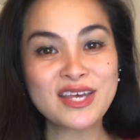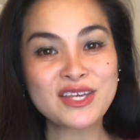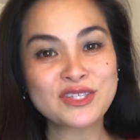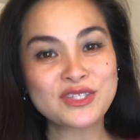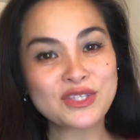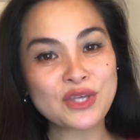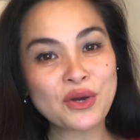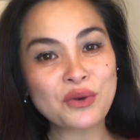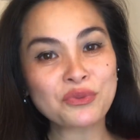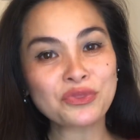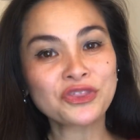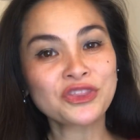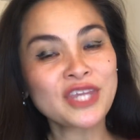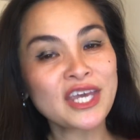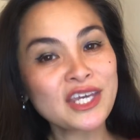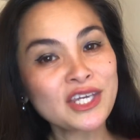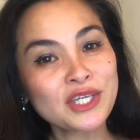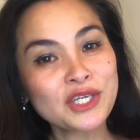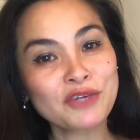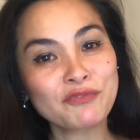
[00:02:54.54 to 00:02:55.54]
So
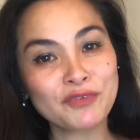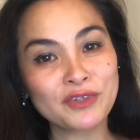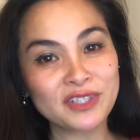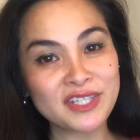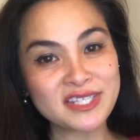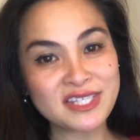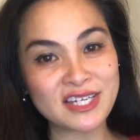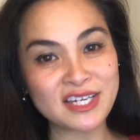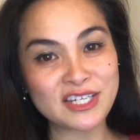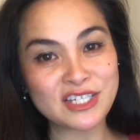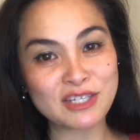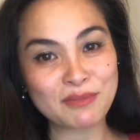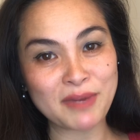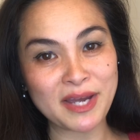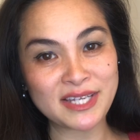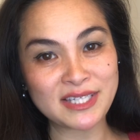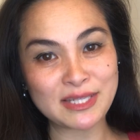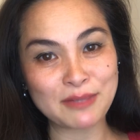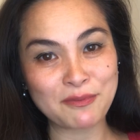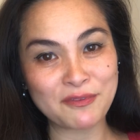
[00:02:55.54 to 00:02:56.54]
thank you for listening to
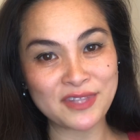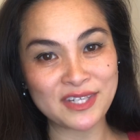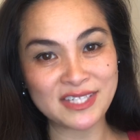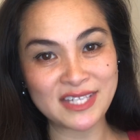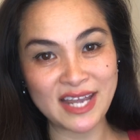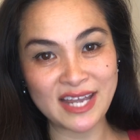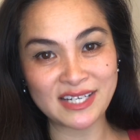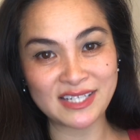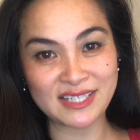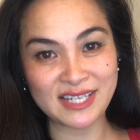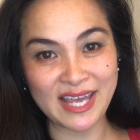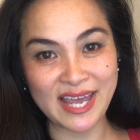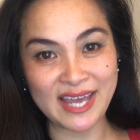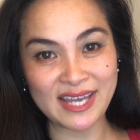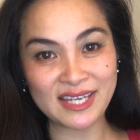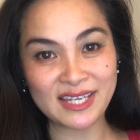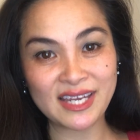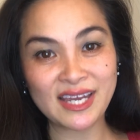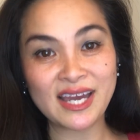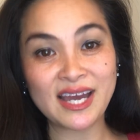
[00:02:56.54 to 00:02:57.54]
my tip of the day
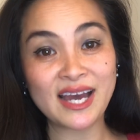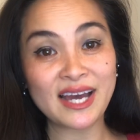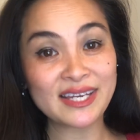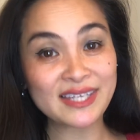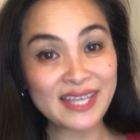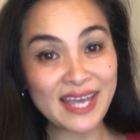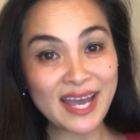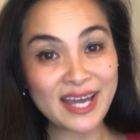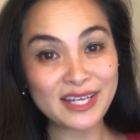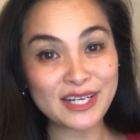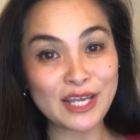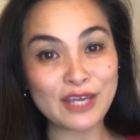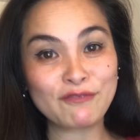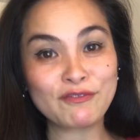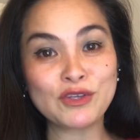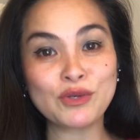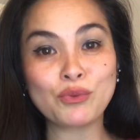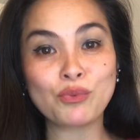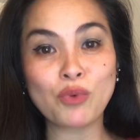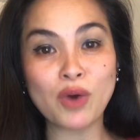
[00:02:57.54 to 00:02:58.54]
today. Again,
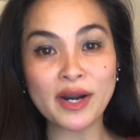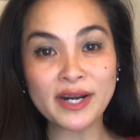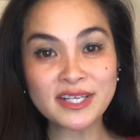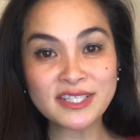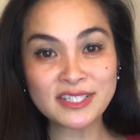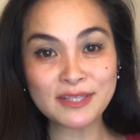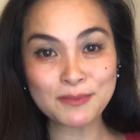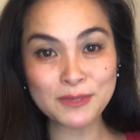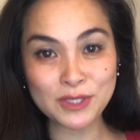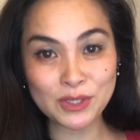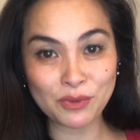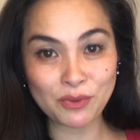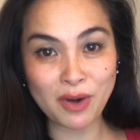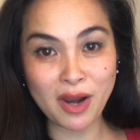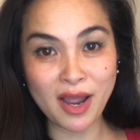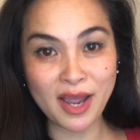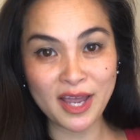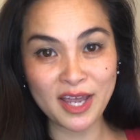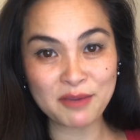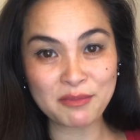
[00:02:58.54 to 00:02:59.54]
if you want to
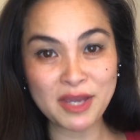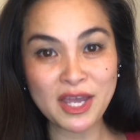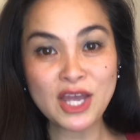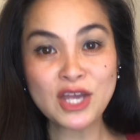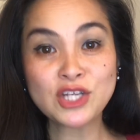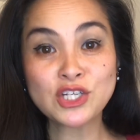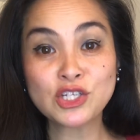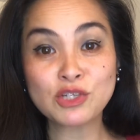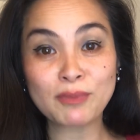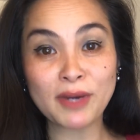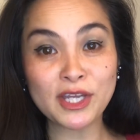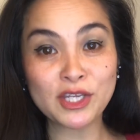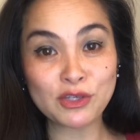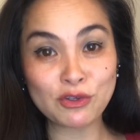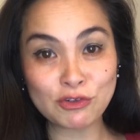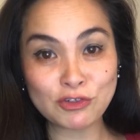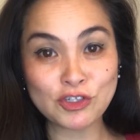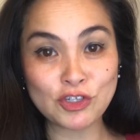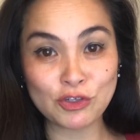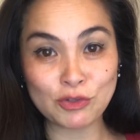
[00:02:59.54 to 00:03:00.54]
subscribe to my
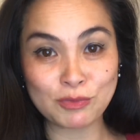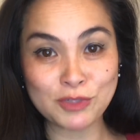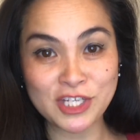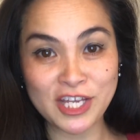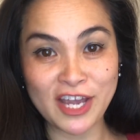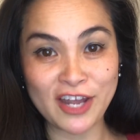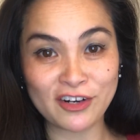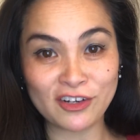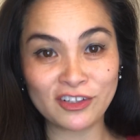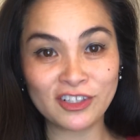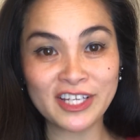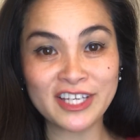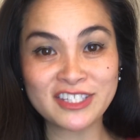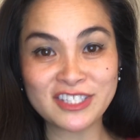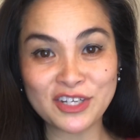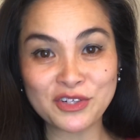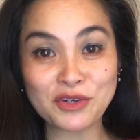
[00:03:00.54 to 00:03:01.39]
YouTube channel, it's